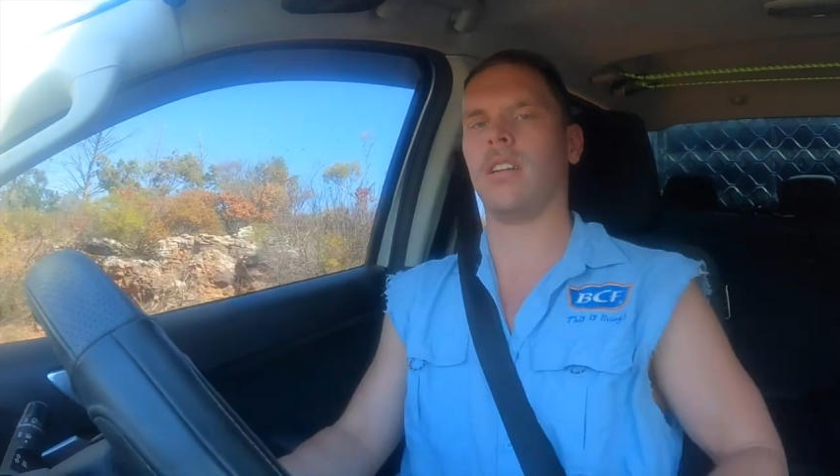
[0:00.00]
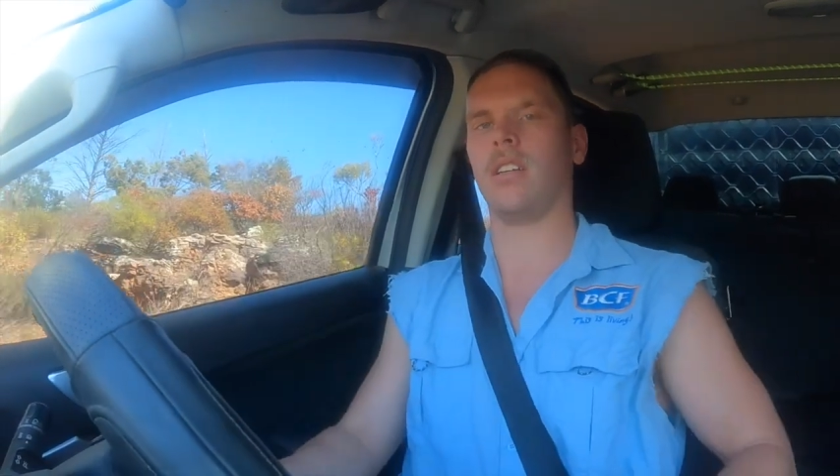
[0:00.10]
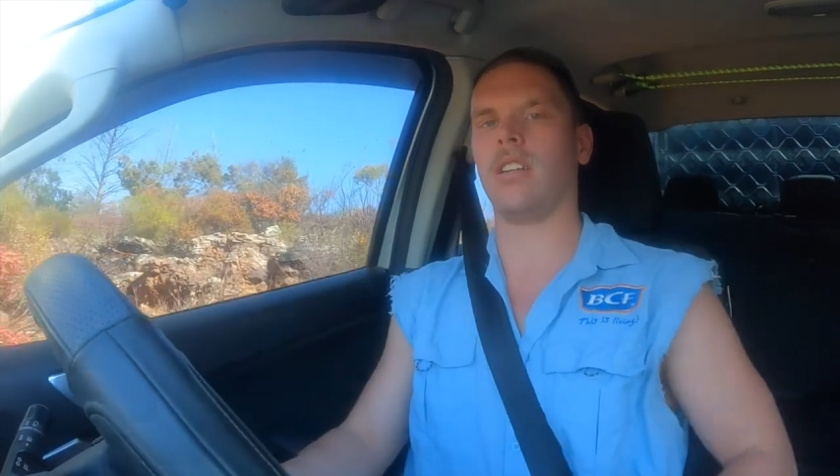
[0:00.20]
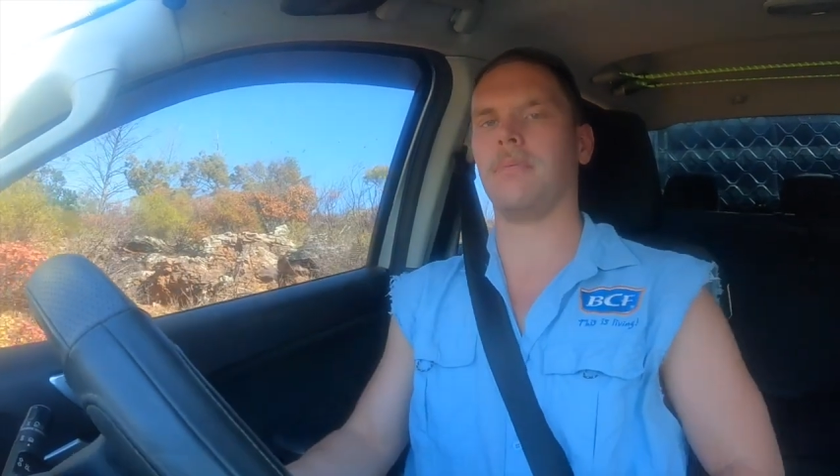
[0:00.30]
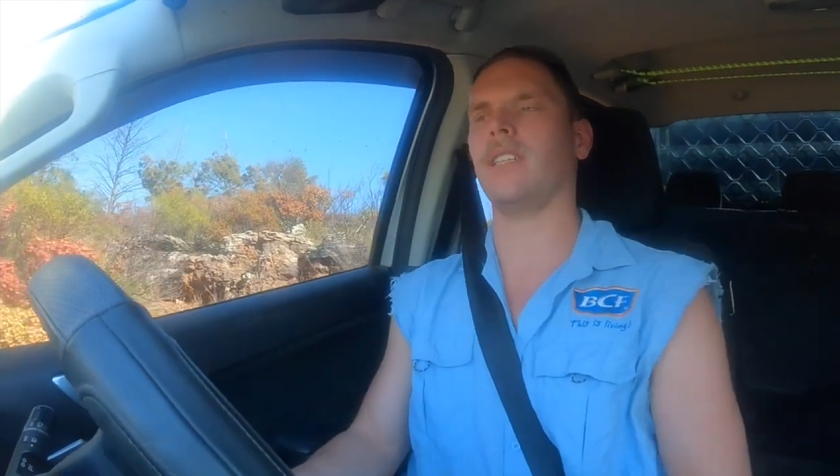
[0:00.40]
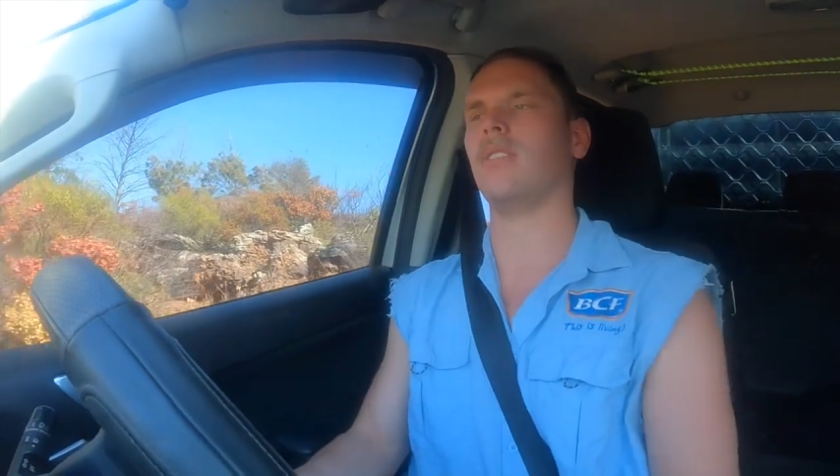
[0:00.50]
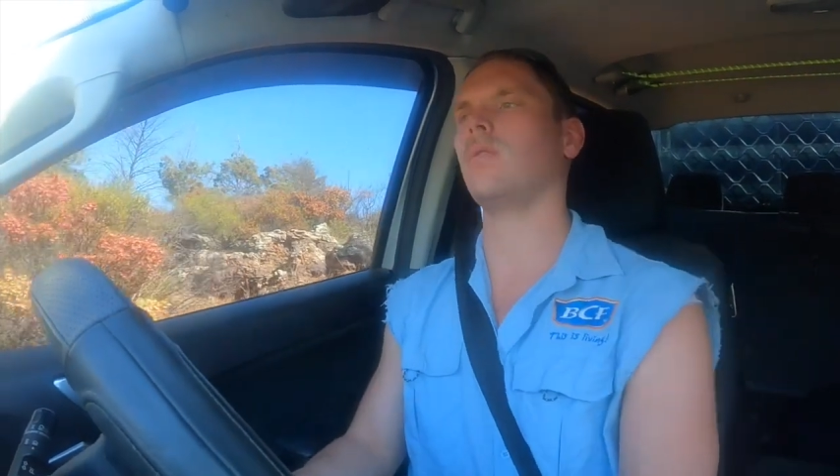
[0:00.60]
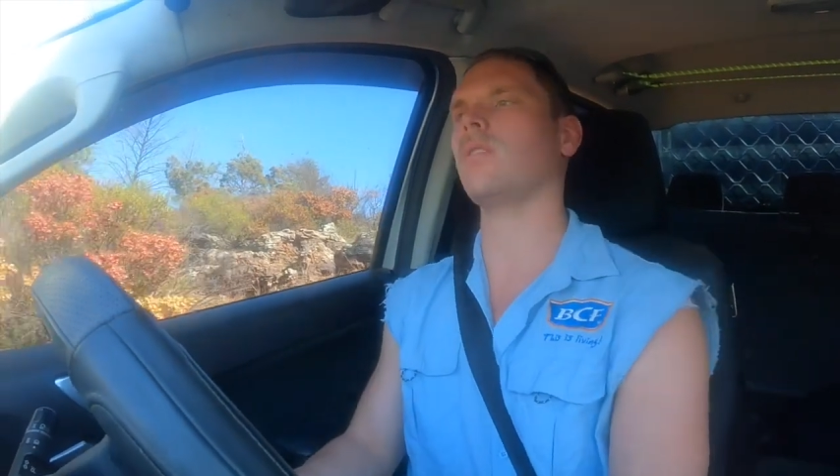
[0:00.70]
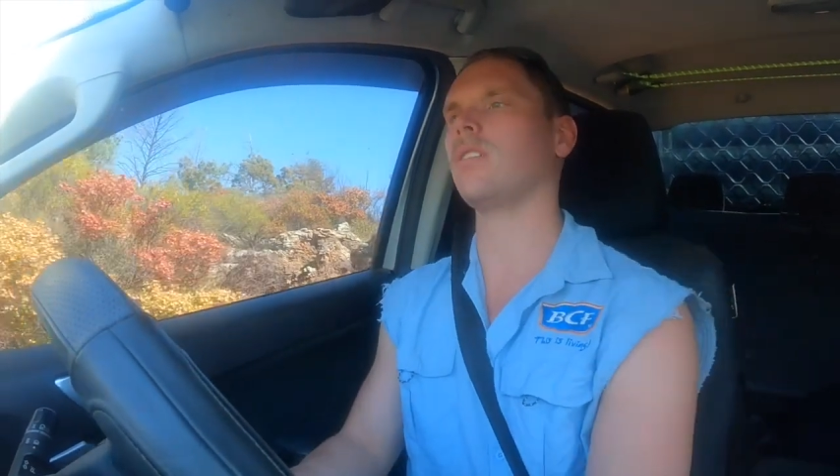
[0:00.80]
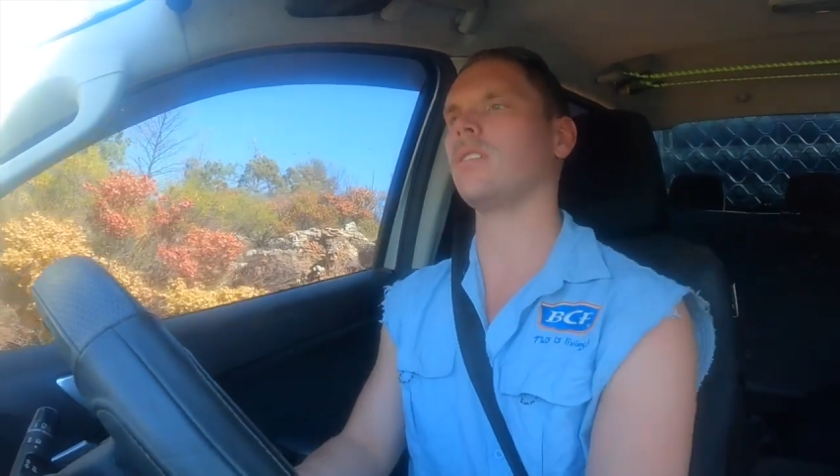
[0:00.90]
And I'm in an
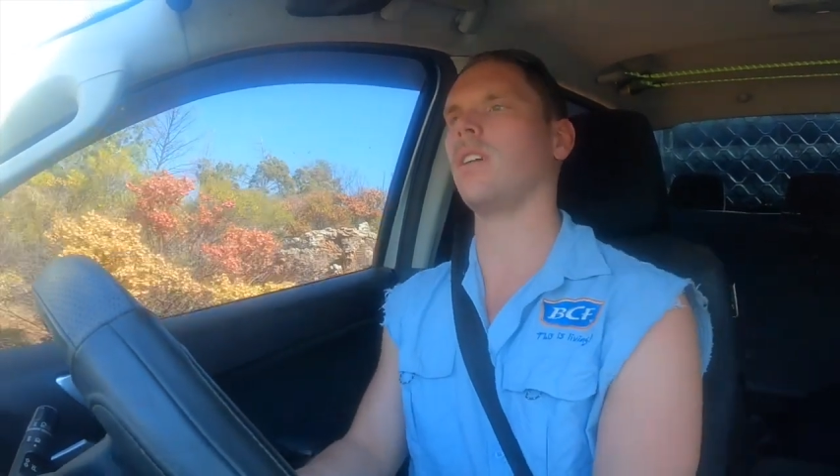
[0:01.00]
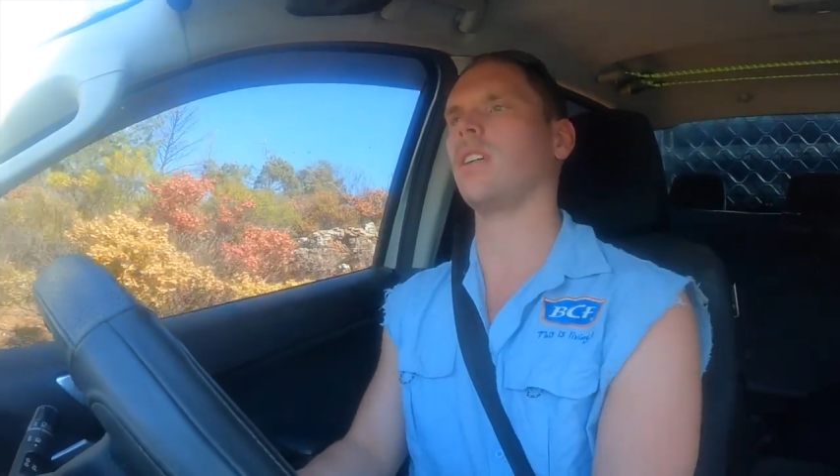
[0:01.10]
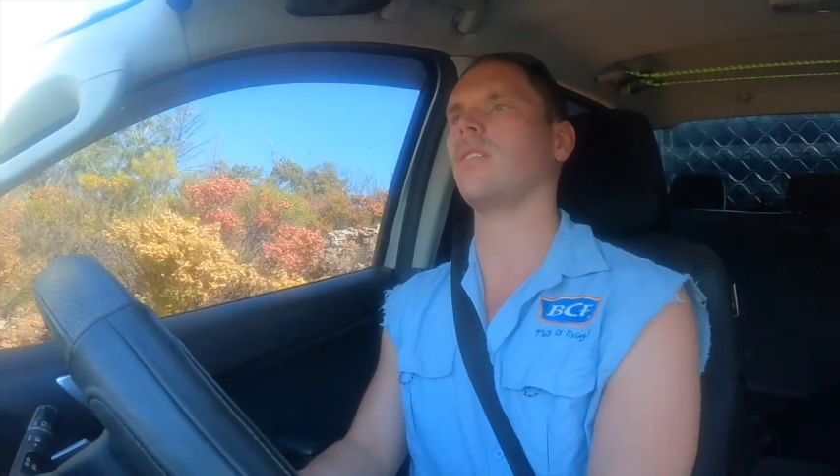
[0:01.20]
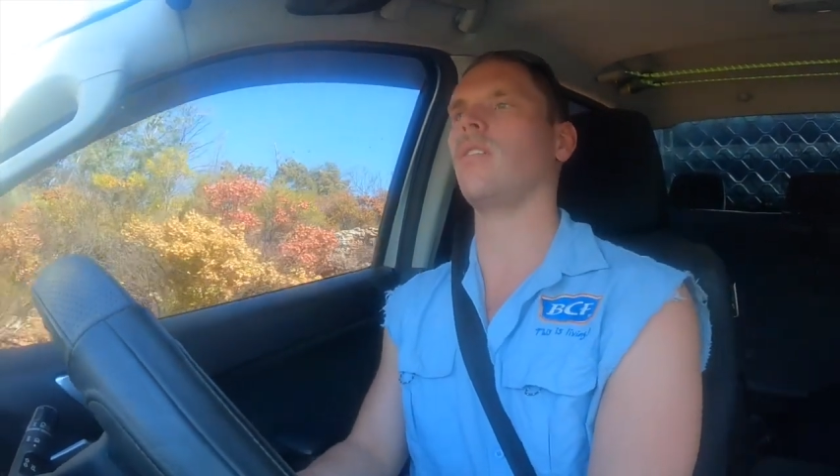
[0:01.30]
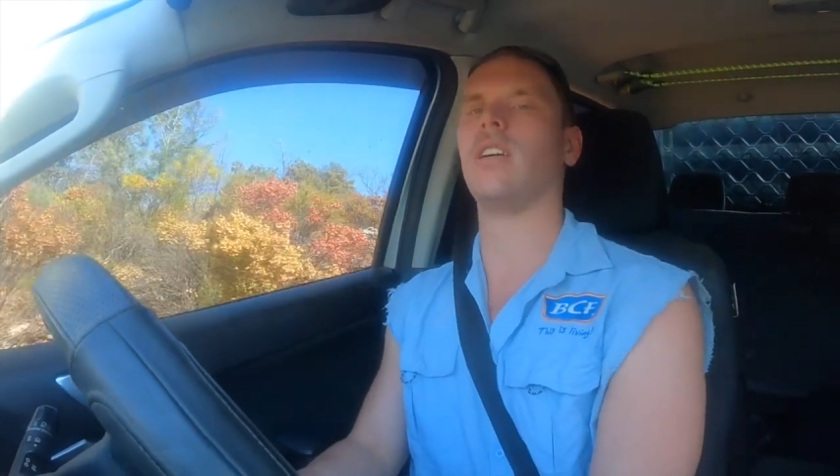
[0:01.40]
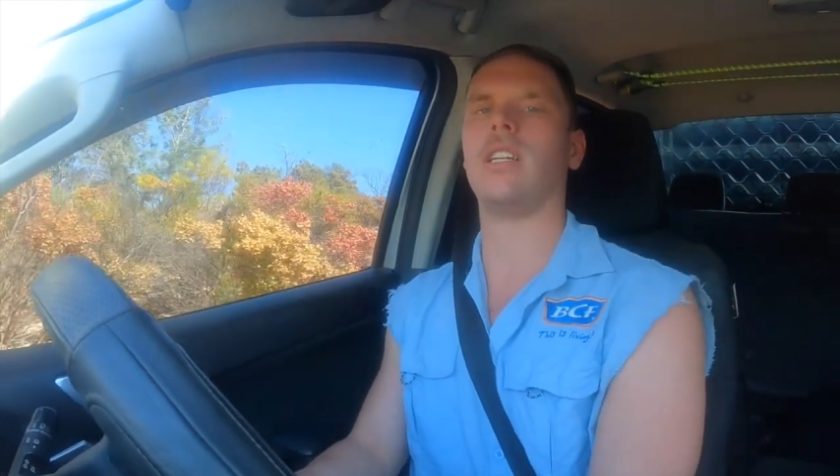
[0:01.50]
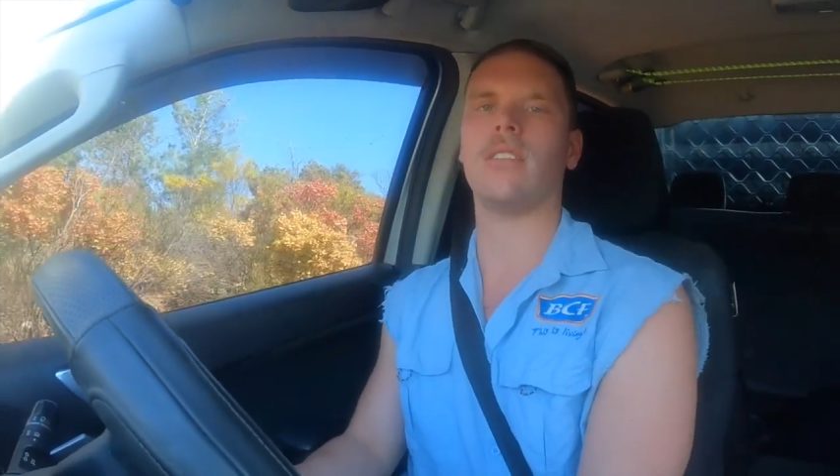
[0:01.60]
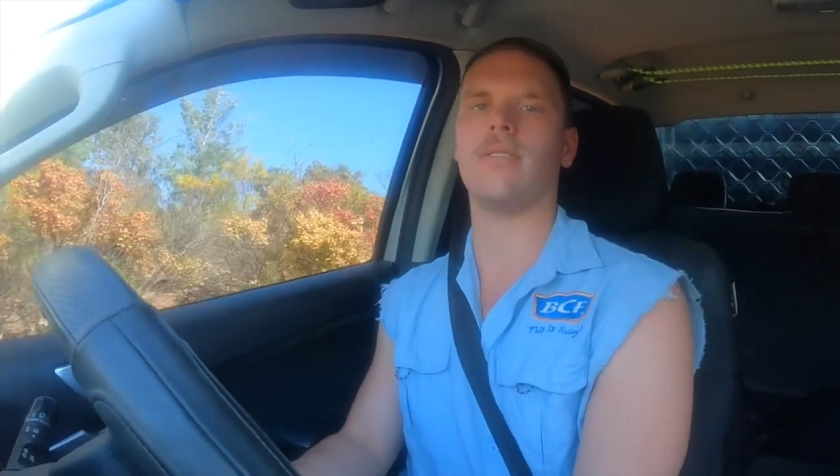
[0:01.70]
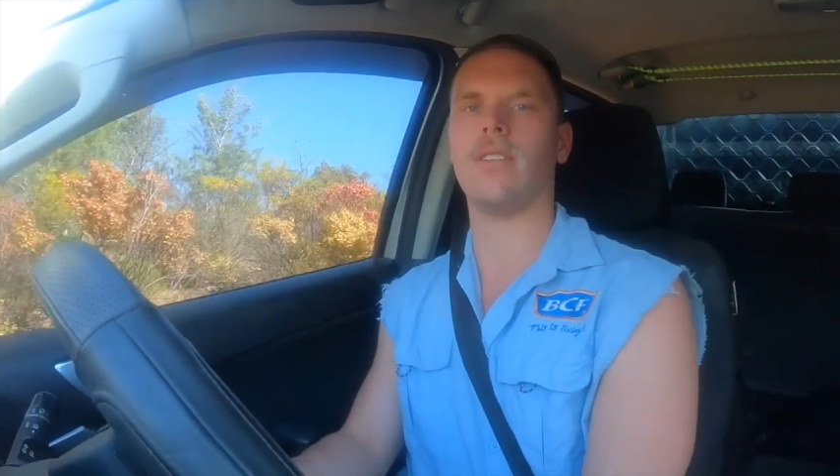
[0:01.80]
auto, so I can lock it into